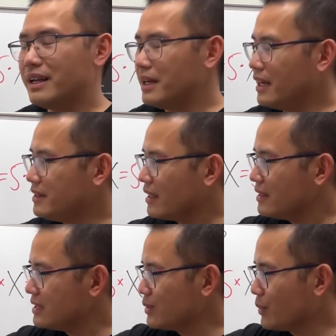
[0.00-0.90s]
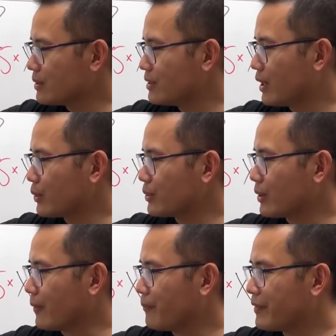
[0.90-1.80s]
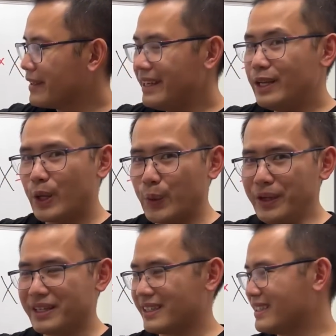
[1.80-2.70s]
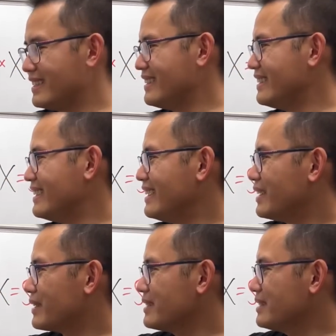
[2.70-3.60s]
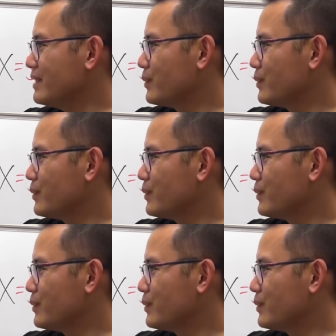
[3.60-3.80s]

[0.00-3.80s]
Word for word: Another thing I want to tell you though, in Greek, right,